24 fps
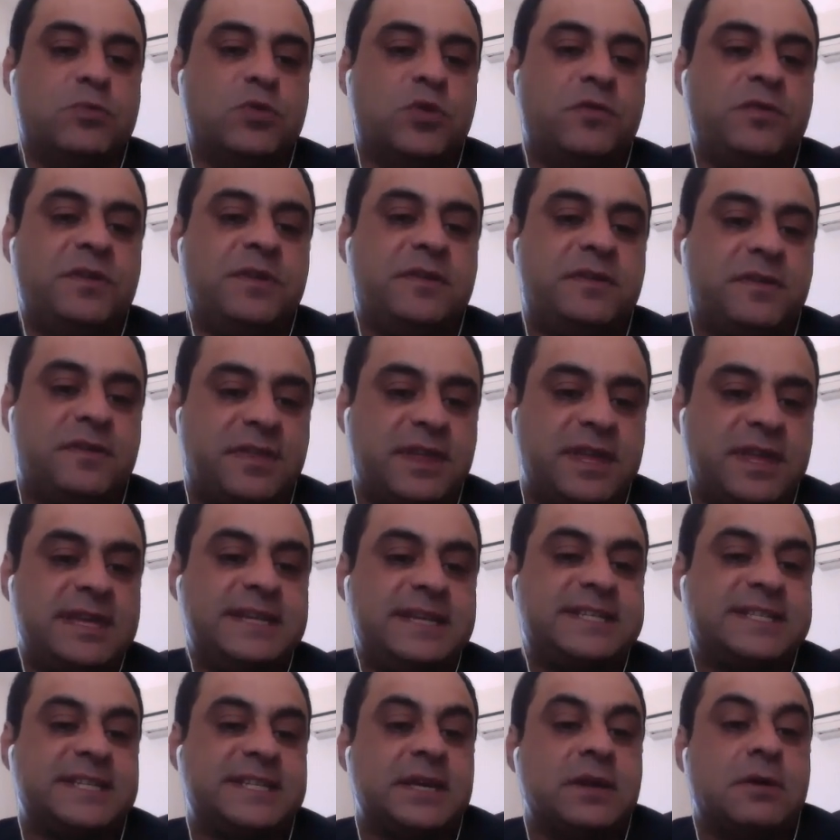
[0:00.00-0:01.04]
moving
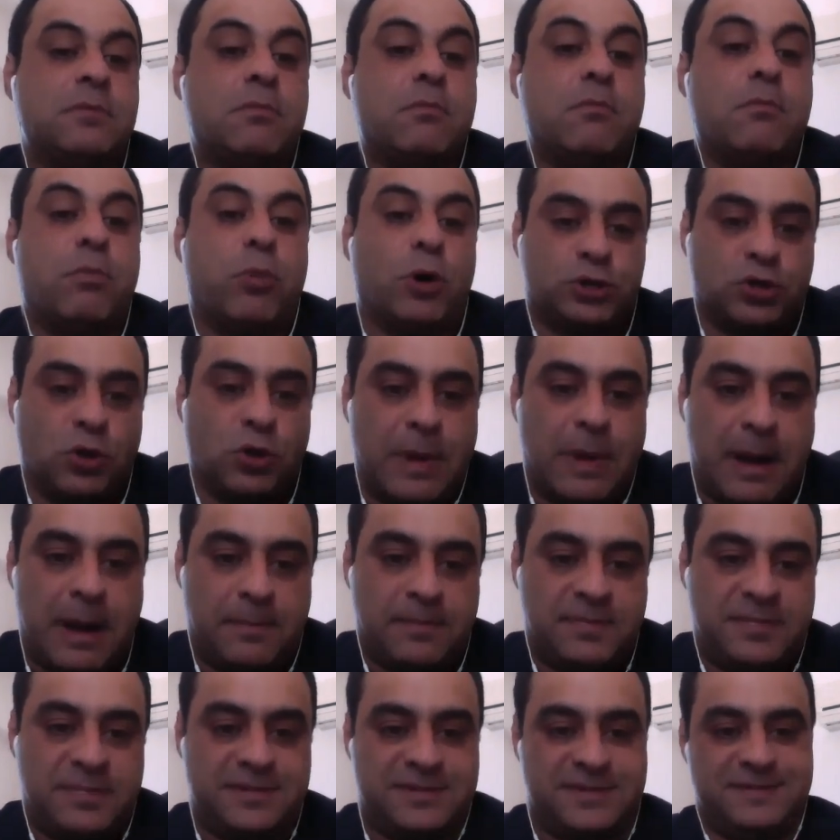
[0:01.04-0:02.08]
things bottom
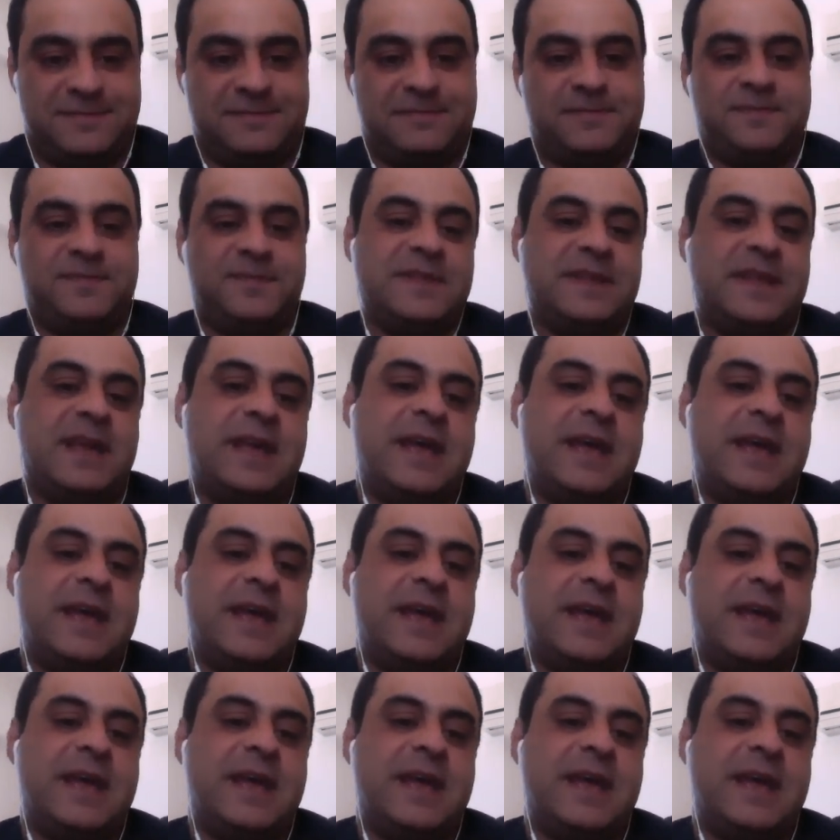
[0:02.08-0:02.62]
up. Mm-hmm.